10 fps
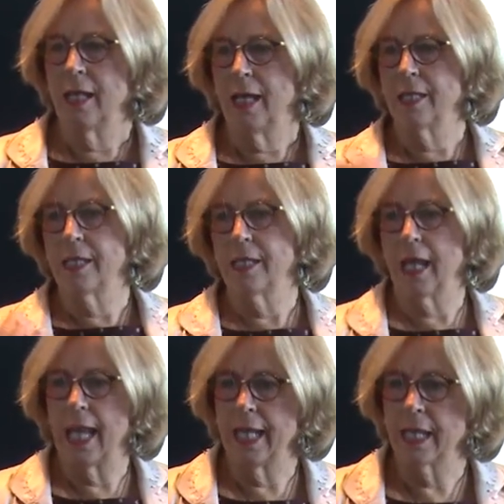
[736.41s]
and
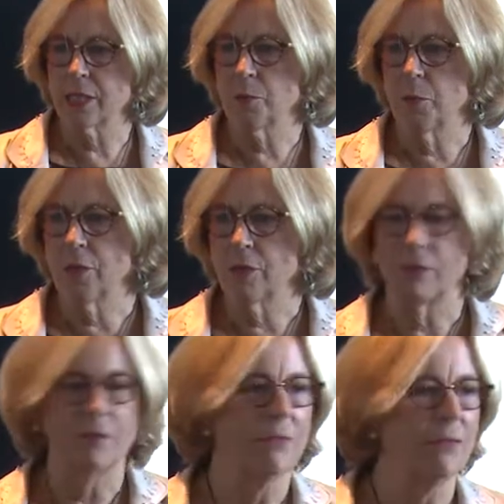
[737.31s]
an expert
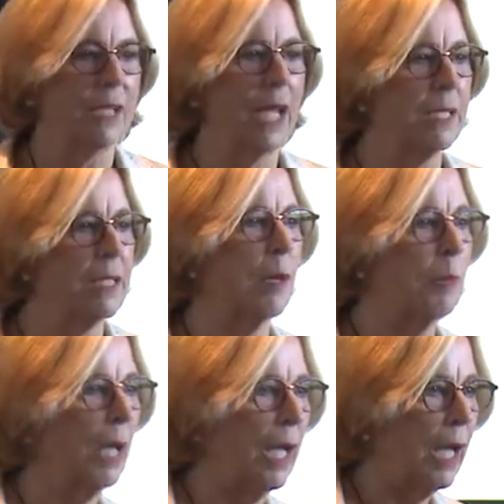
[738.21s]
stands
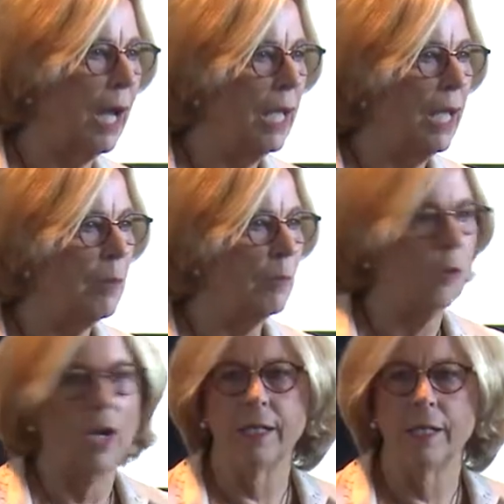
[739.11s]
up like I am
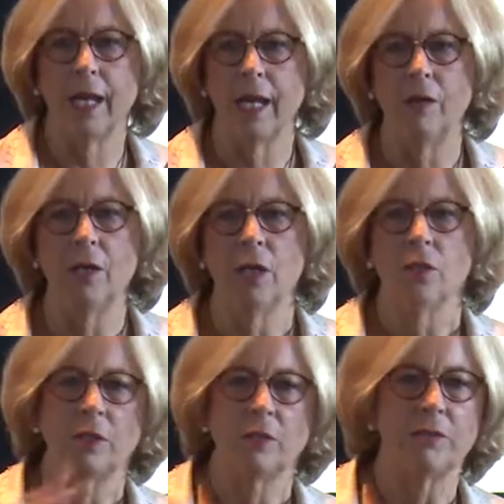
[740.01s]
right now,